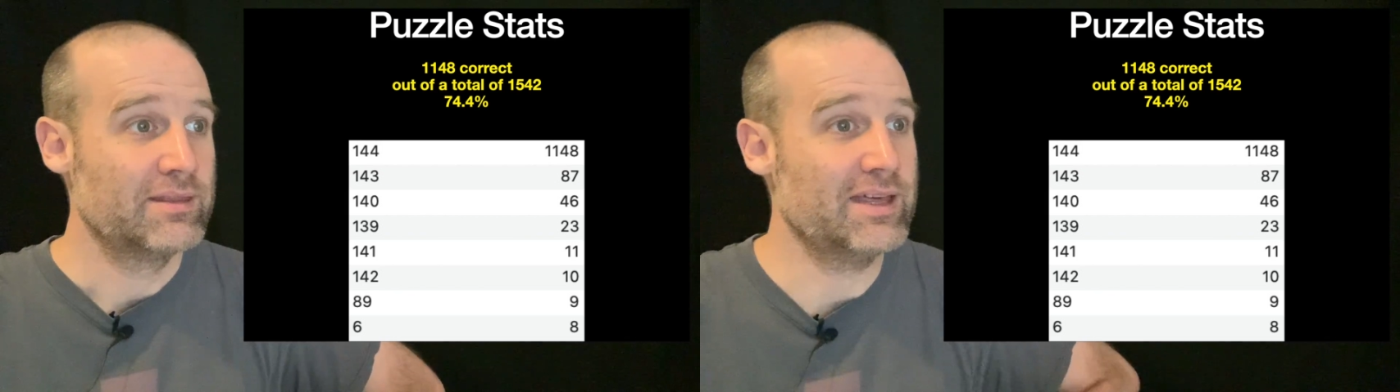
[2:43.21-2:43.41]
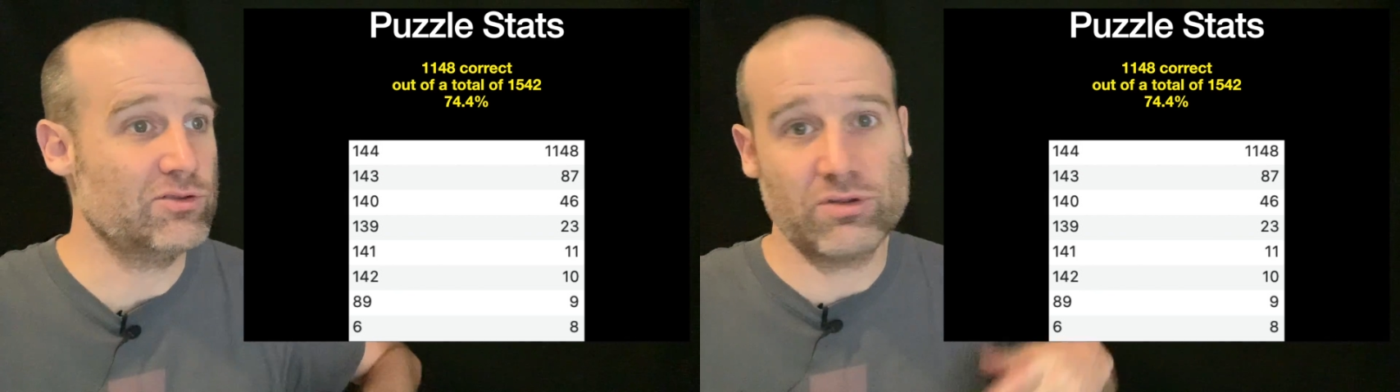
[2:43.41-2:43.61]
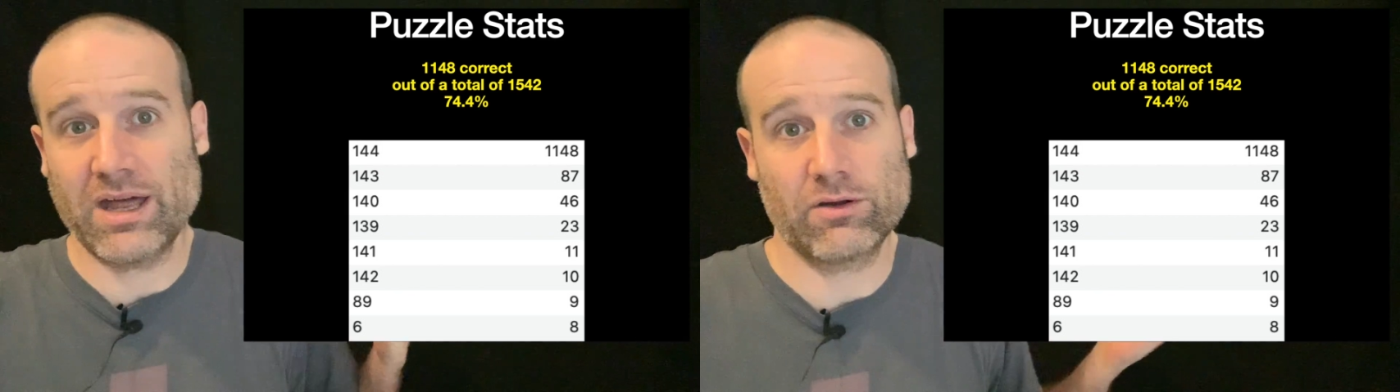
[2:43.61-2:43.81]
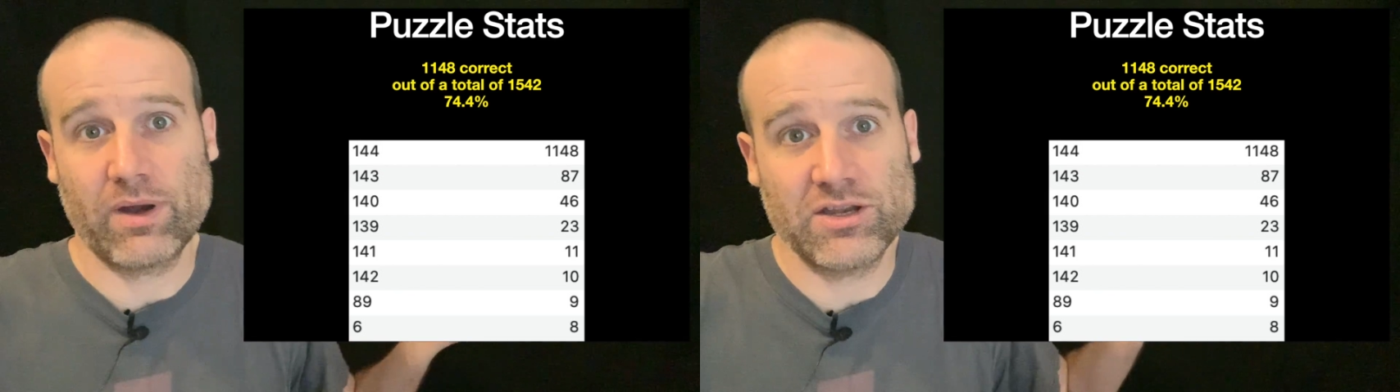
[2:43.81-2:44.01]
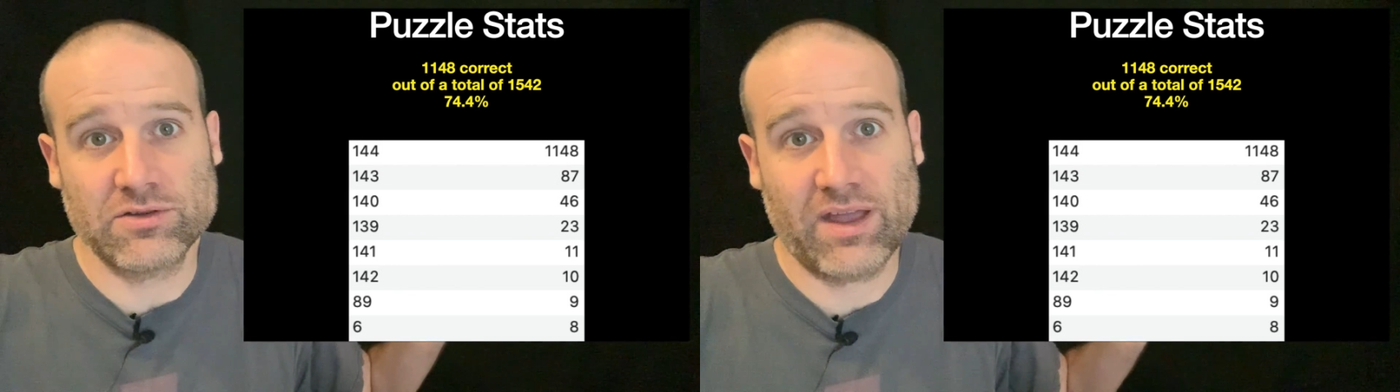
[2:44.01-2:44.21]
that you had a
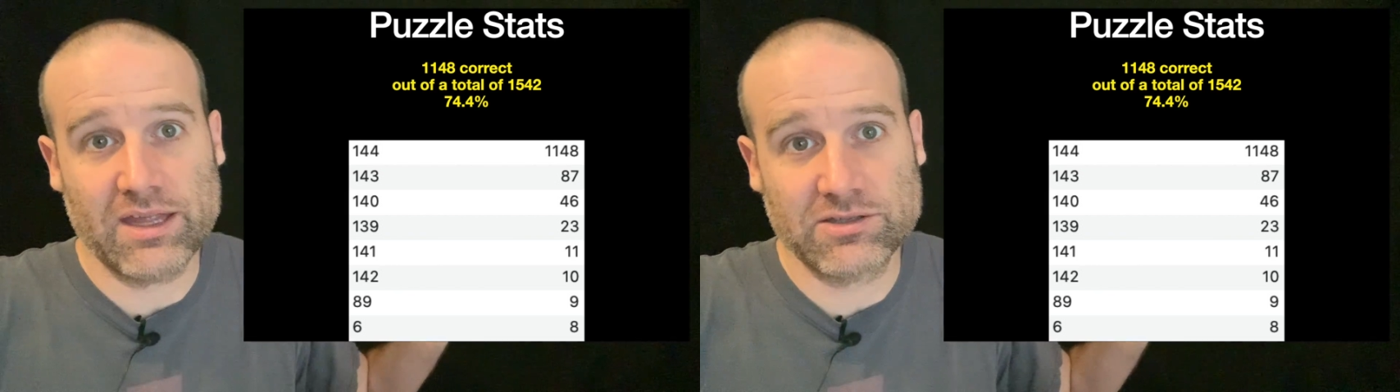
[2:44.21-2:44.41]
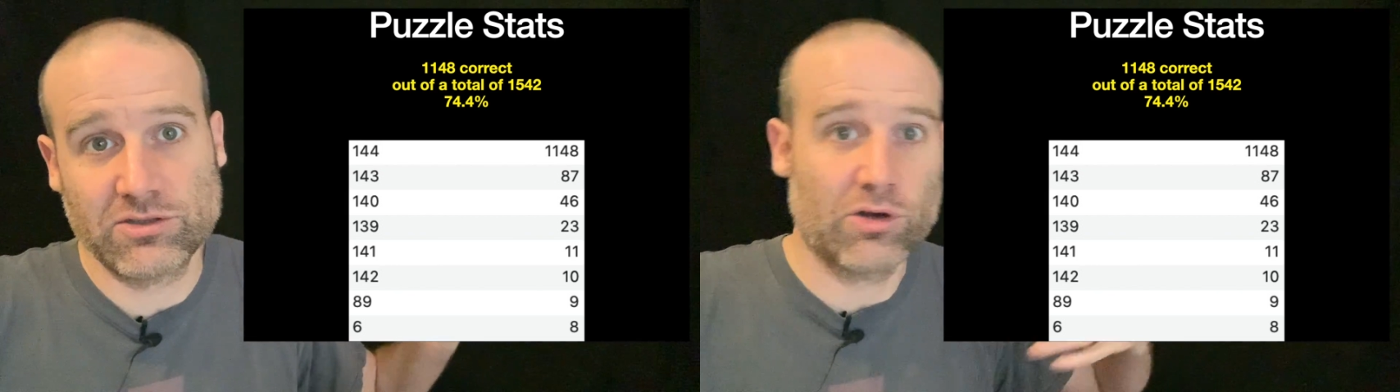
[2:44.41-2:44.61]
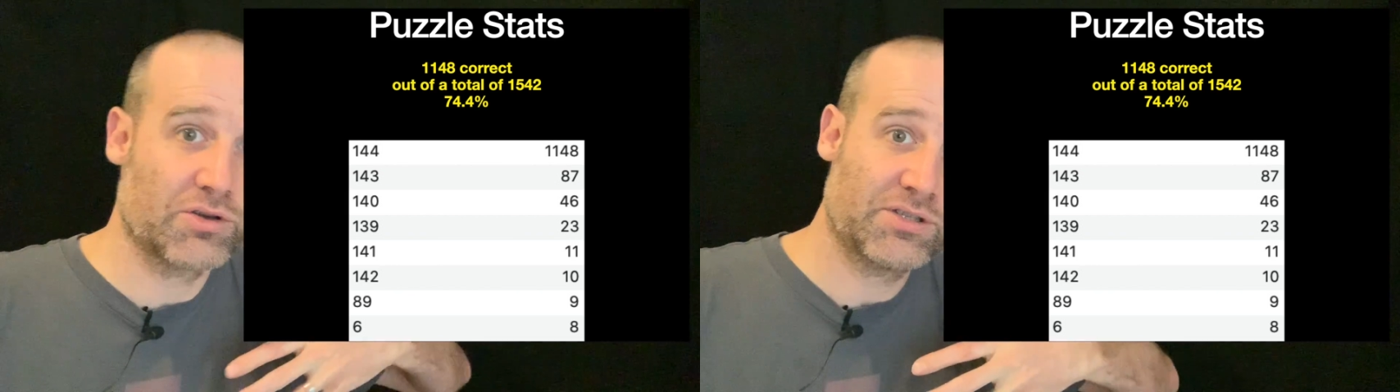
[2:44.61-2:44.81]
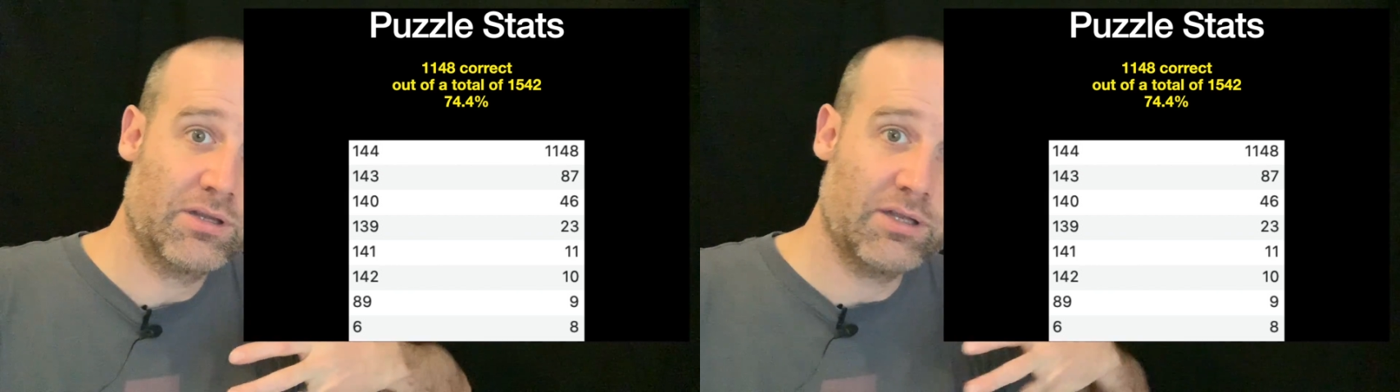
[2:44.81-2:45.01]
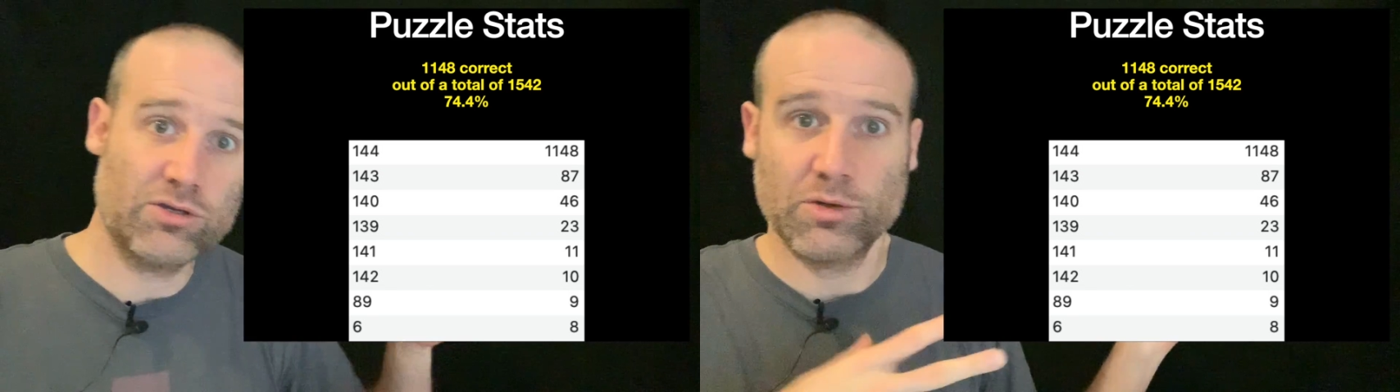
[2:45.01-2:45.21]
range of cats and dogs
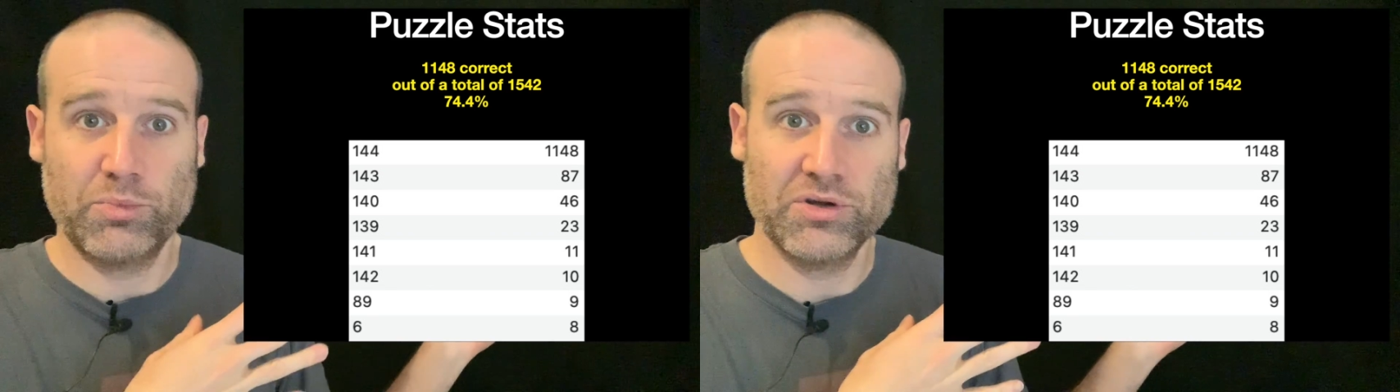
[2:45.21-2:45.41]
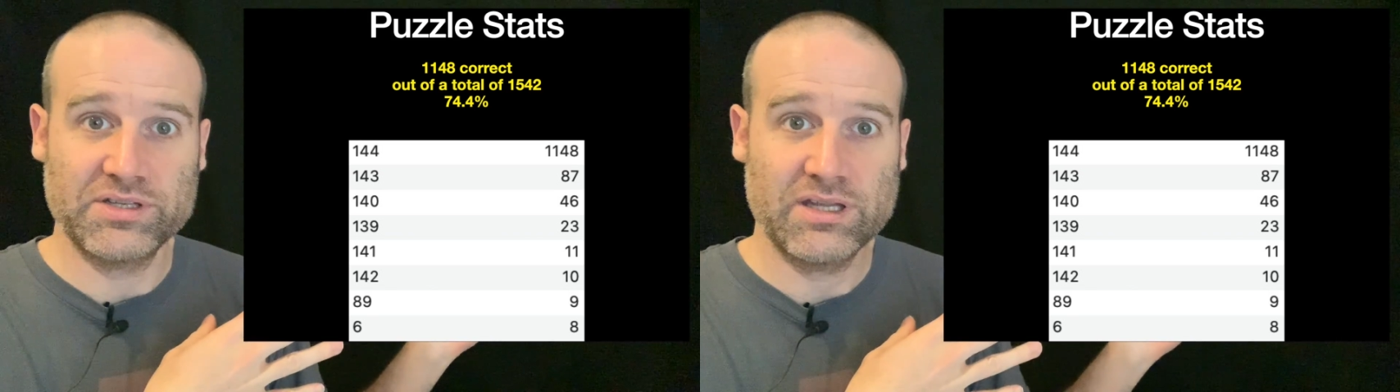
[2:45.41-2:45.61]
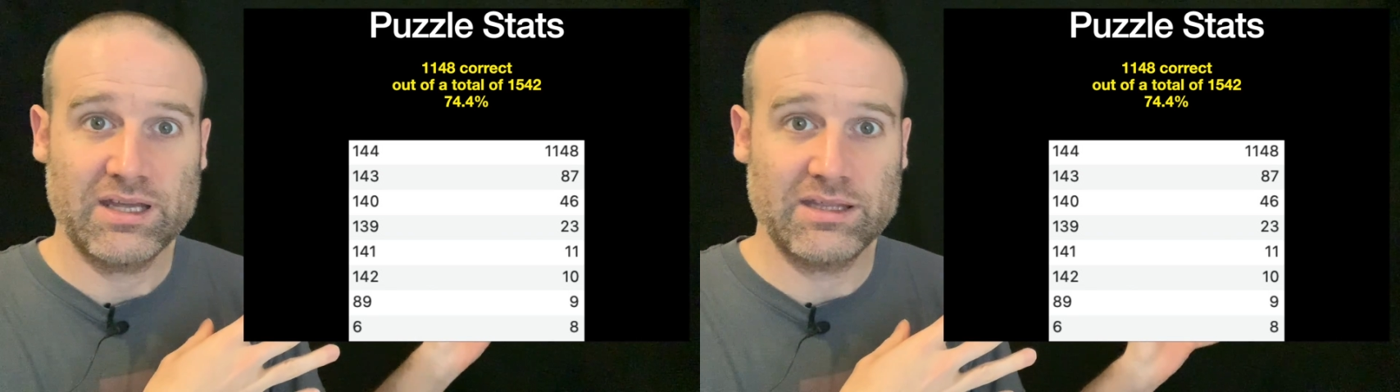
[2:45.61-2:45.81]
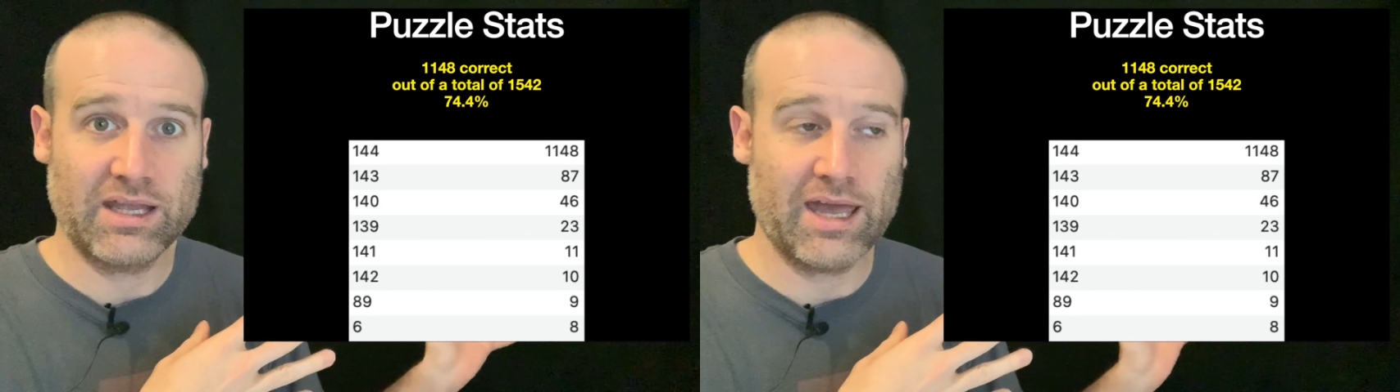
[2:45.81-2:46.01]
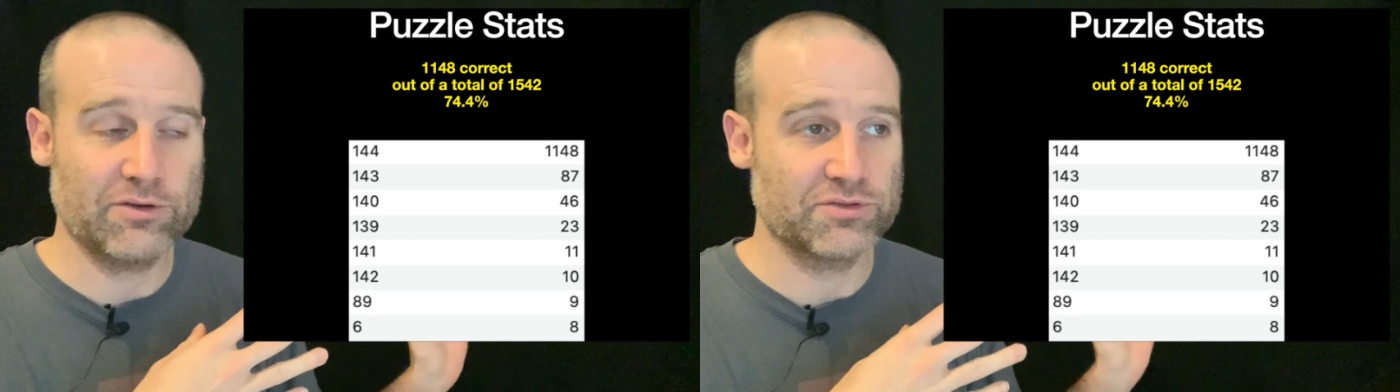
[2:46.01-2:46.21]
that you could put in the
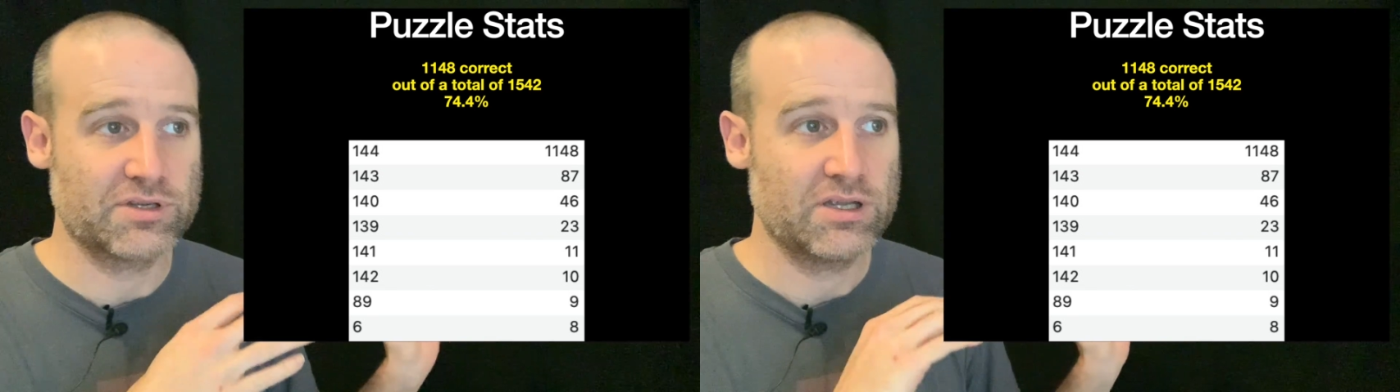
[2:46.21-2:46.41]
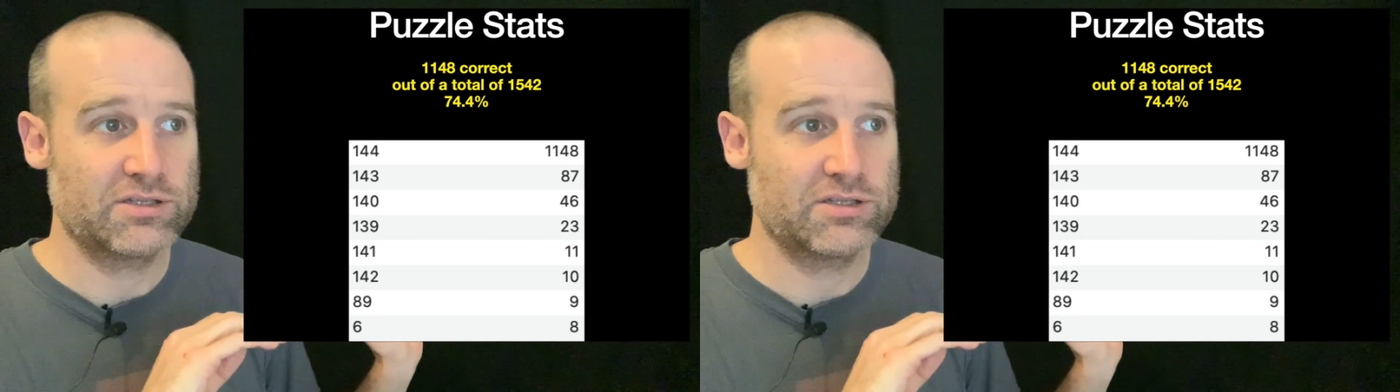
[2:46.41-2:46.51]
kennels.